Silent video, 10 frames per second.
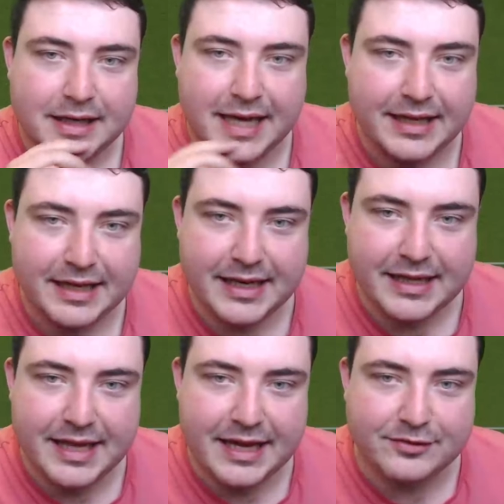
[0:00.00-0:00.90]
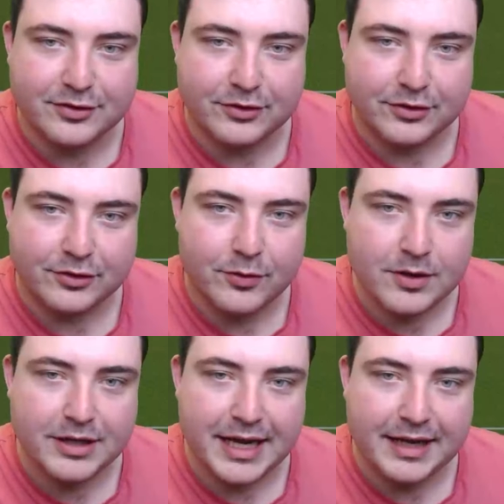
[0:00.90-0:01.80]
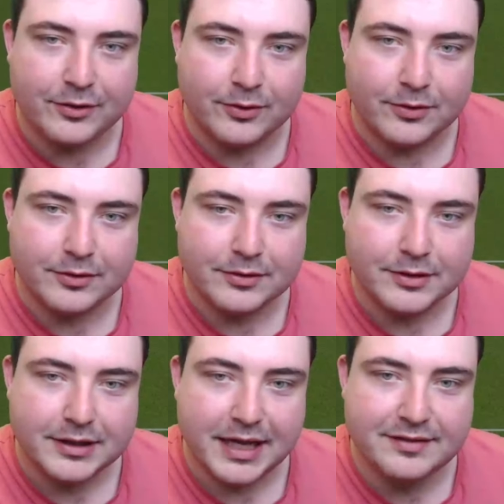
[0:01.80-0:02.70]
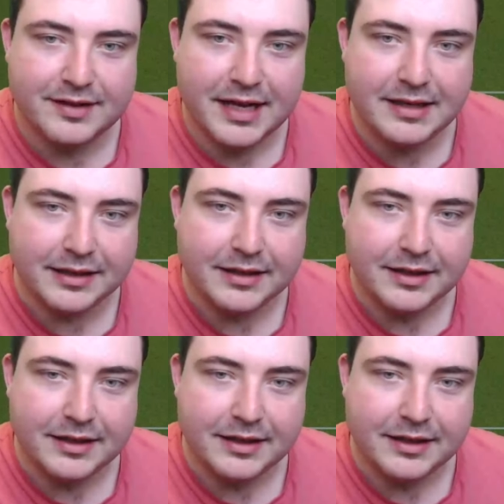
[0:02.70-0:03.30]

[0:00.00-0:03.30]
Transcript: Get it in there, son. Go on, Négo. Gets it in.